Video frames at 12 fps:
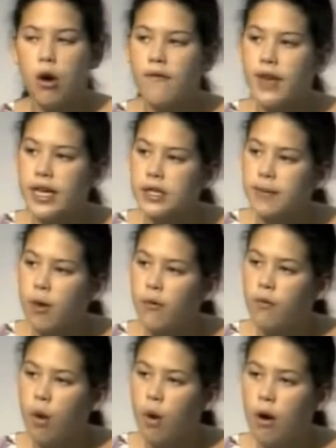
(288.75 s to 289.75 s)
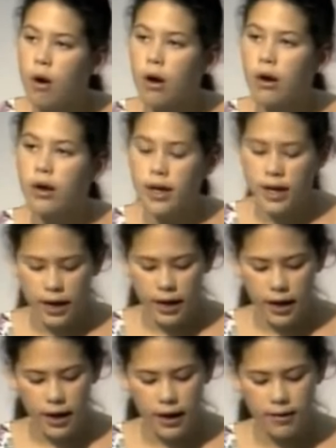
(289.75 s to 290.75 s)
or a victim of war
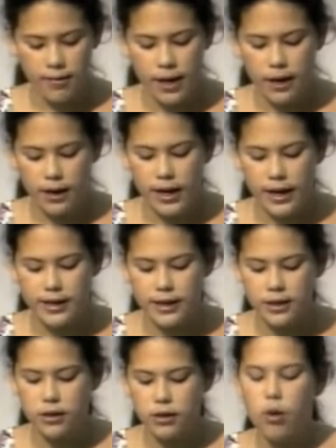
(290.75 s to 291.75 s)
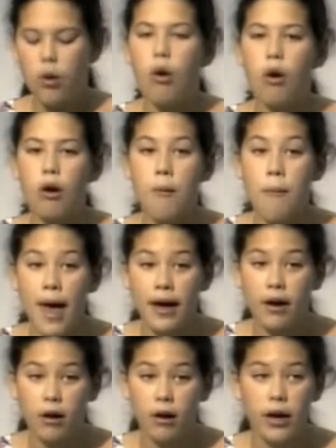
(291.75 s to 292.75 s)
in the Middle East or a
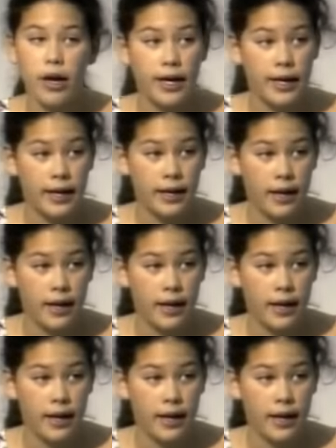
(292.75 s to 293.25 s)
beggar in